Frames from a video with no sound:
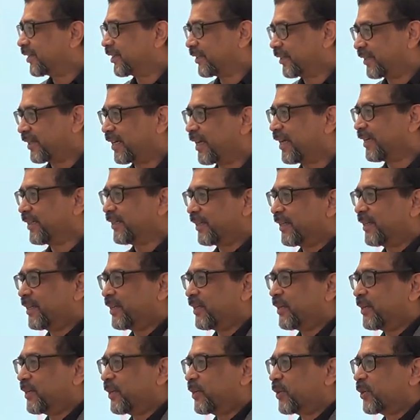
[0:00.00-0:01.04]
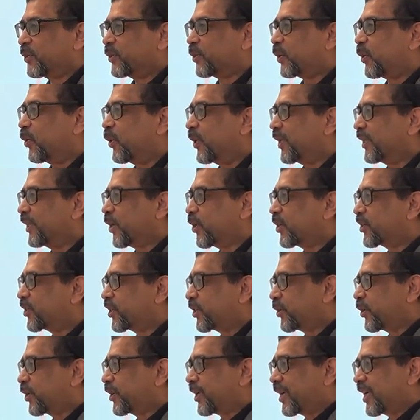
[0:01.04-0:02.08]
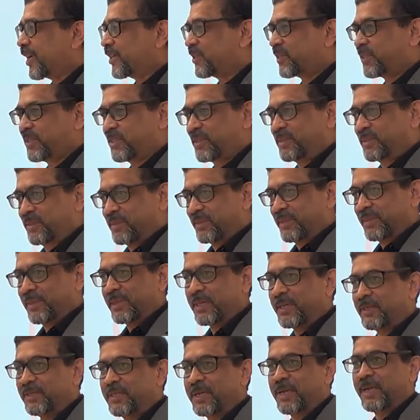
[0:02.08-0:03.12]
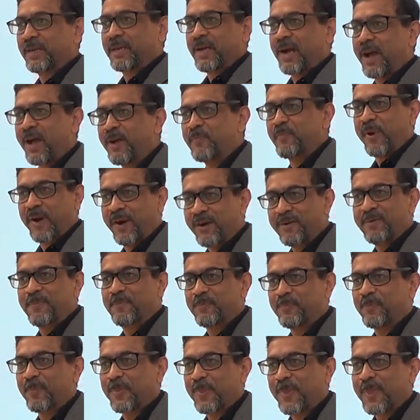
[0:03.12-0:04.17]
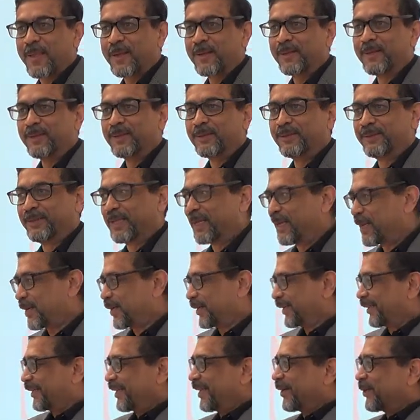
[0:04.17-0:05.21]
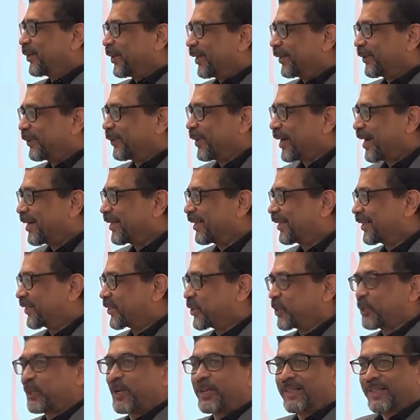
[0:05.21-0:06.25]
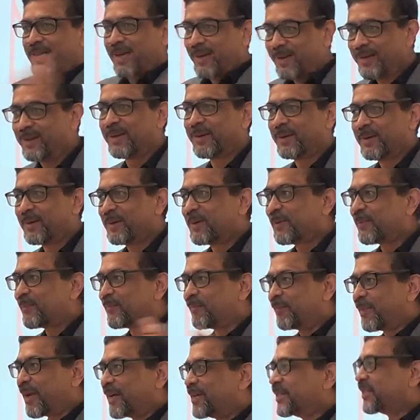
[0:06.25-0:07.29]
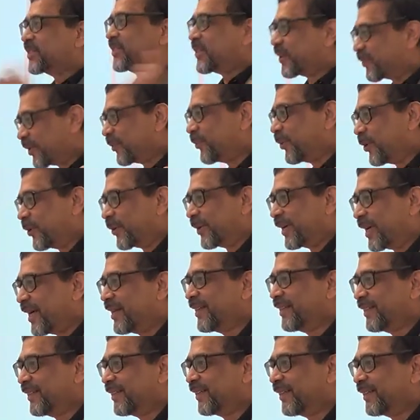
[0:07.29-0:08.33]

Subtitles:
right? So when the osteoclasts get like hyper, they will do what? Destroy the matrix of the bone, right?